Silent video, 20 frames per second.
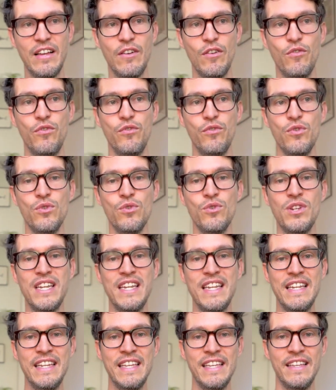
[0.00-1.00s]

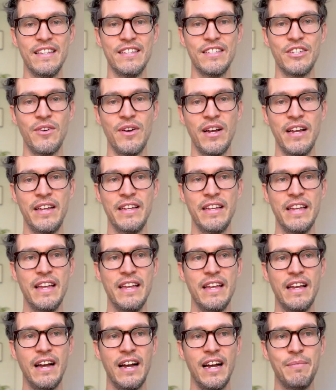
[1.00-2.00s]
funi. So
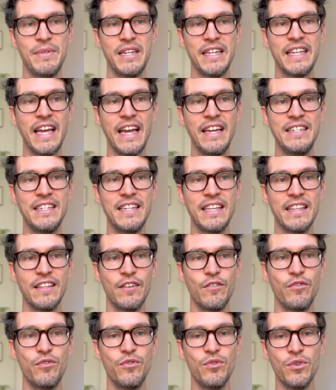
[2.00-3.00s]
I'm negating the
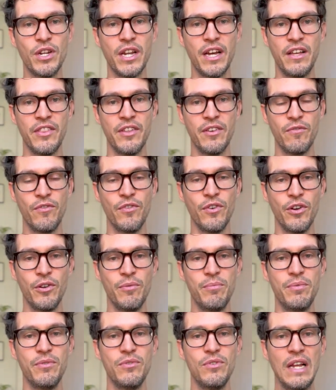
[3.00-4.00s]
funa, the
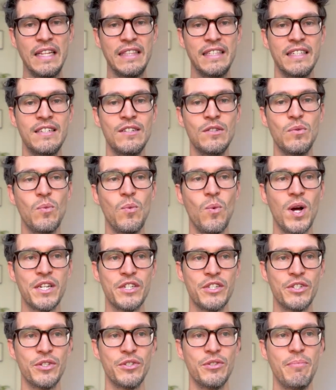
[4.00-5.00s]
verb. I didn't
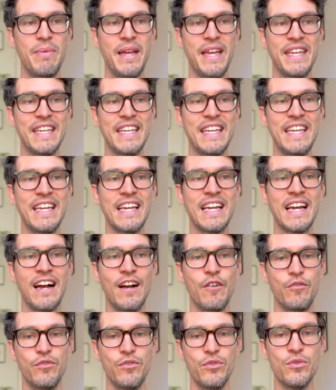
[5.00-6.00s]
want to. Bengi nga
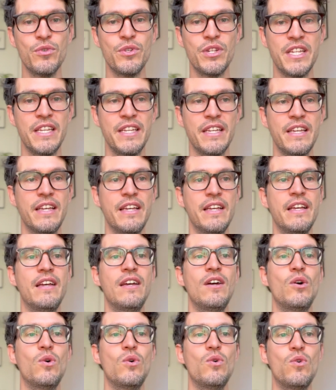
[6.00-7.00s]
funi.
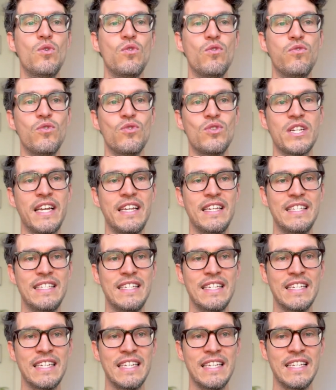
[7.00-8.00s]
Ukufunda
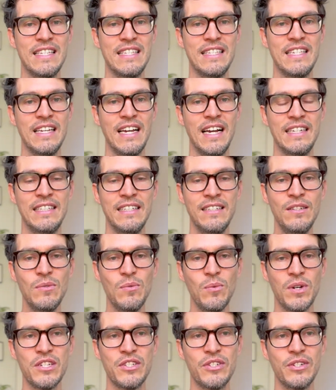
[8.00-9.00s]
isingisi. I didn't
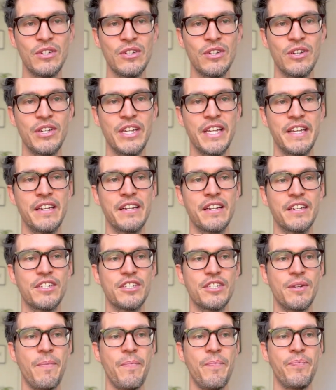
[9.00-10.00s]
want to learn
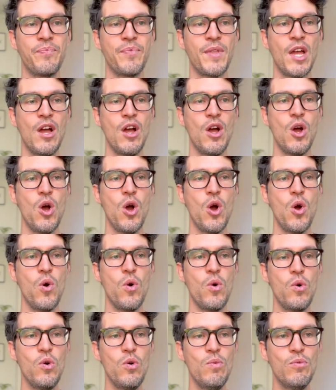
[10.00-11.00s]
English.
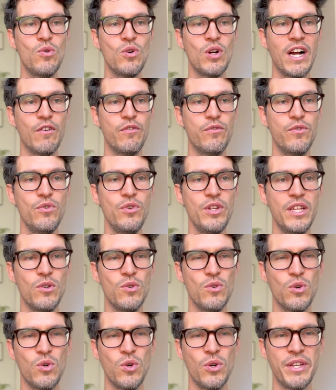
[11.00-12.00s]
Ubungafuni
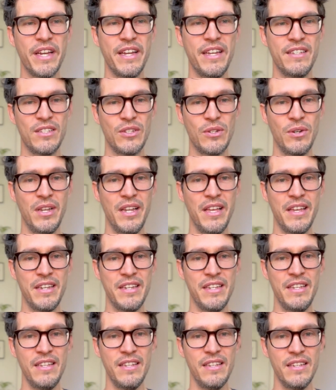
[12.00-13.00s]
ukuya
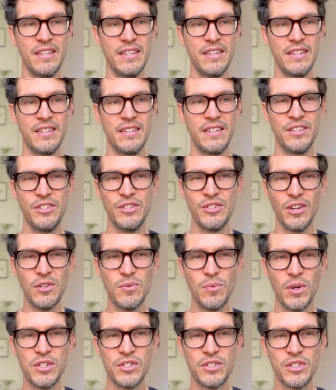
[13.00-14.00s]
eskoleni. Did you not
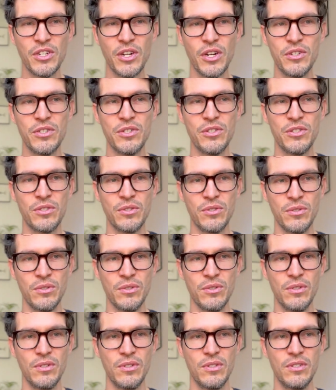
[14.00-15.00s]
want to go to
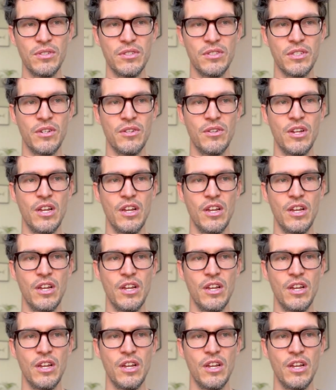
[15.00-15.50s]
school? So